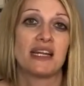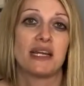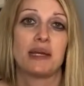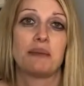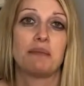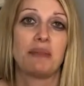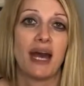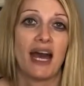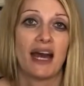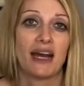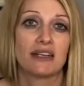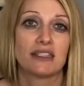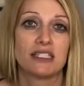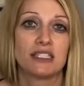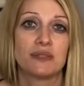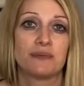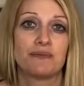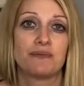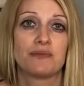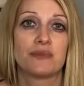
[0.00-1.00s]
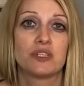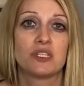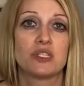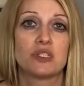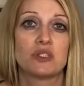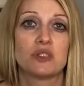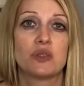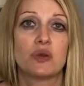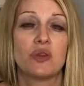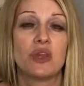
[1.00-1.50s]
impact
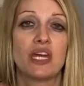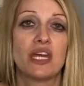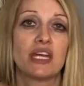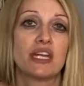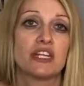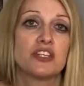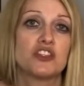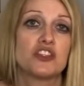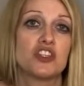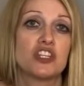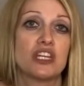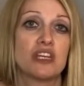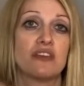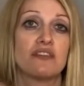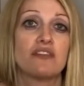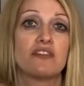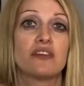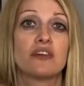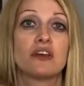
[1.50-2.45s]
so they can achieve